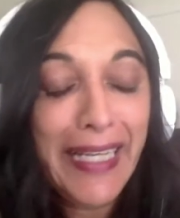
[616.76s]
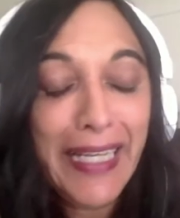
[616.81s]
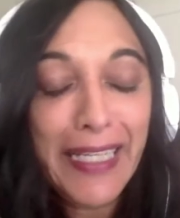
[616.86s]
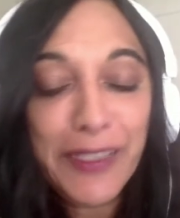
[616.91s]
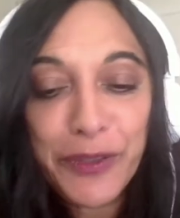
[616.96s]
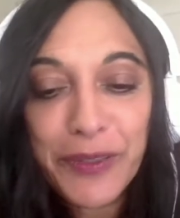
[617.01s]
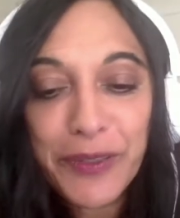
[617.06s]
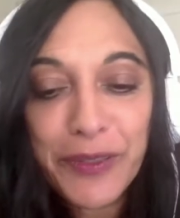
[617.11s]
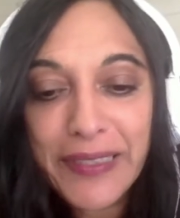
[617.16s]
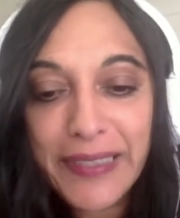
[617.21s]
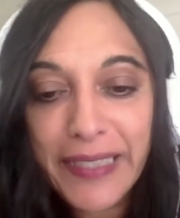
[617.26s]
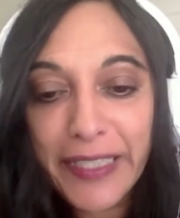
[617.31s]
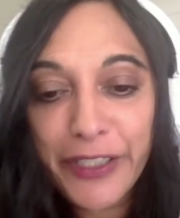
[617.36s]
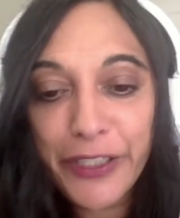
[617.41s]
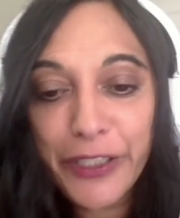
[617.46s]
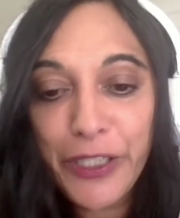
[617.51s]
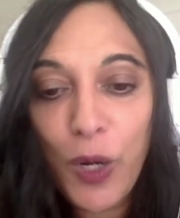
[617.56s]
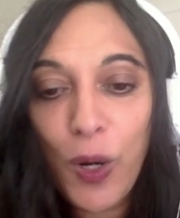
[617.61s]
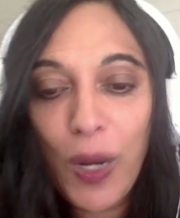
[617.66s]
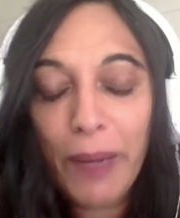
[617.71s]
Interesting.
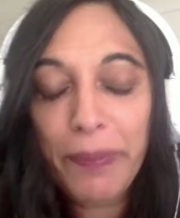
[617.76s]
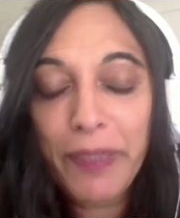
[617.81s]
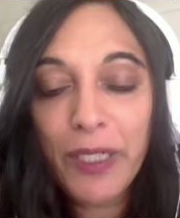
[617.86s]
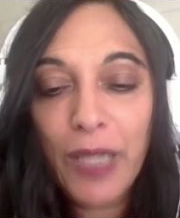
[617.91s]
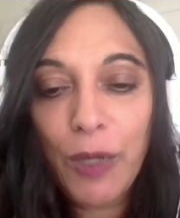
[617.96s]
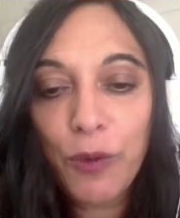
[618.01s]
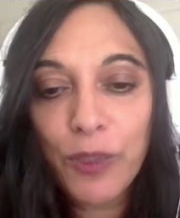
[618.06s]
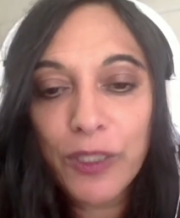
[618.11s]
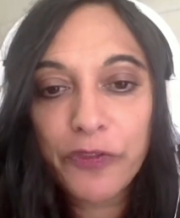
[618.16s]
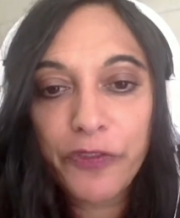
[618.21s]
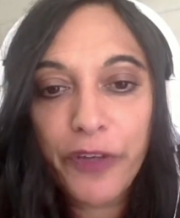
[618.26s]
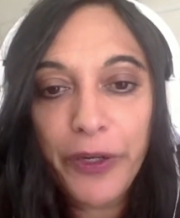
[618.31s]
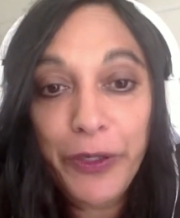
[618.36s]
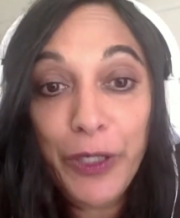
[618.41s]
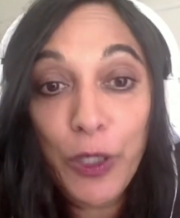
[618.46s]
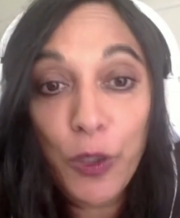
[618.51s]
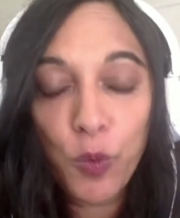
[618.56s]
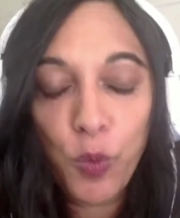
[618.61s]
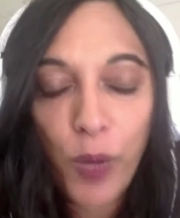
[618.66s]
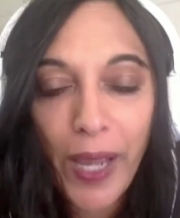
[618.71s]
You know, I mean, I was very
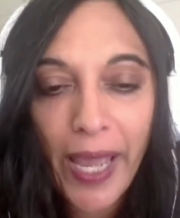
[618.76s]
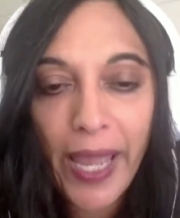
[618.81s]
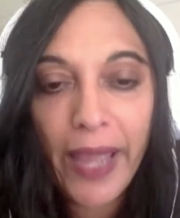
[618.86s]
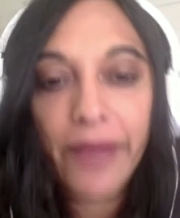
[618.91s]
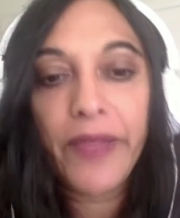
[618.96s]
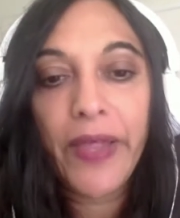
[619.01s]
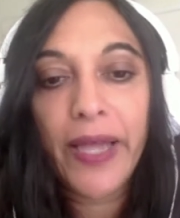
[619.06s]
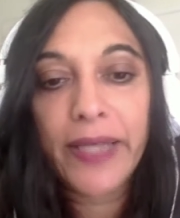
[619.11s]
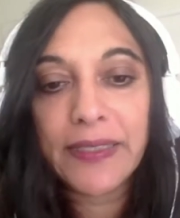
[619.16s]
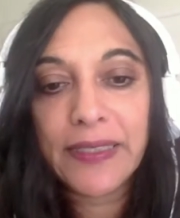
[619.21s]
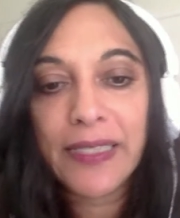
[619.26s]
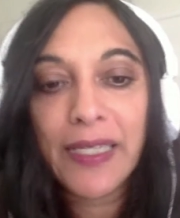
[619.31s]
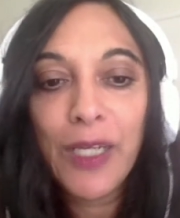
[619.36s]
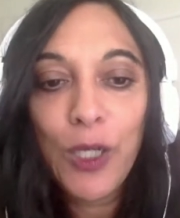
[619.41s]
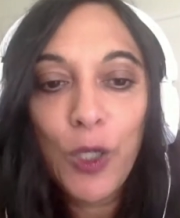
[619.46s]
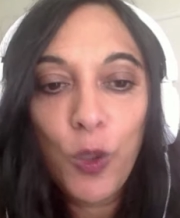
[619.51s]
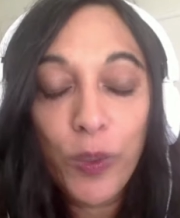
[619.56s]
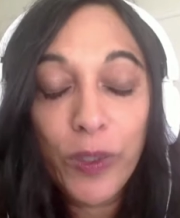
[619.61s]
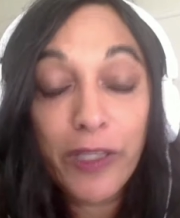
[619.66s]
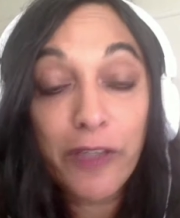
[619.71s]
aware that
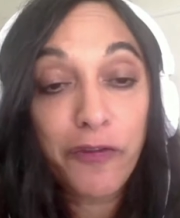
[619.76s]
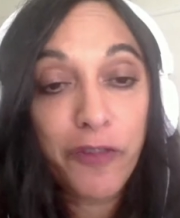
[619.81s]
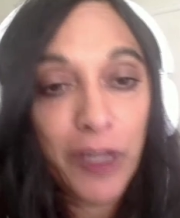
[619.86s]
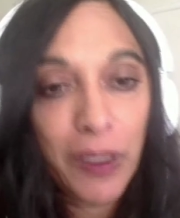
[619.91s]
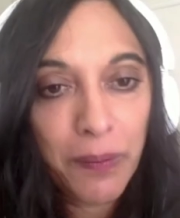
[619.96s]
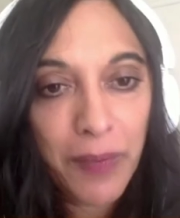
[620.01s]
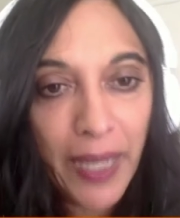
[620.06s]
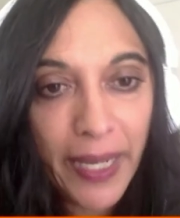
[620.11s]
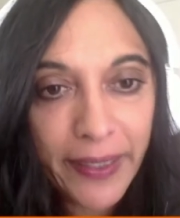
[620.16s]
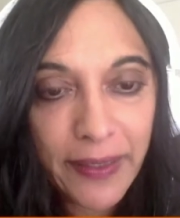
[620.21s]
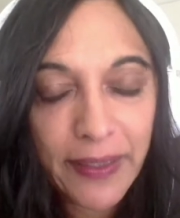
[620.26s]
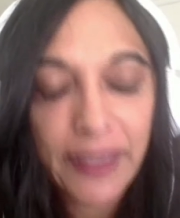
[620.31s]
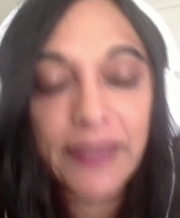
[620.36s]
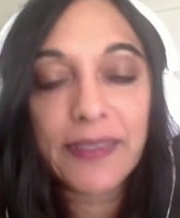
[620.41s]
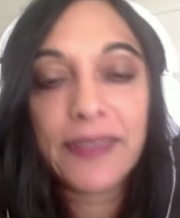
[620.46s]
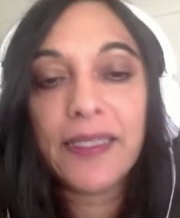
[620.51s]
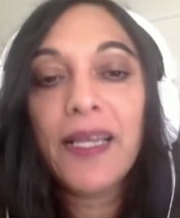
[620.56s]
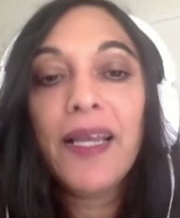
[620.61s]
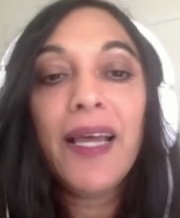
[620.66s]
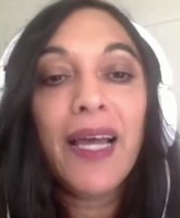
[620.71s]
with a film like
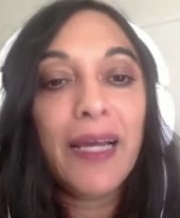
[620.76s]
this,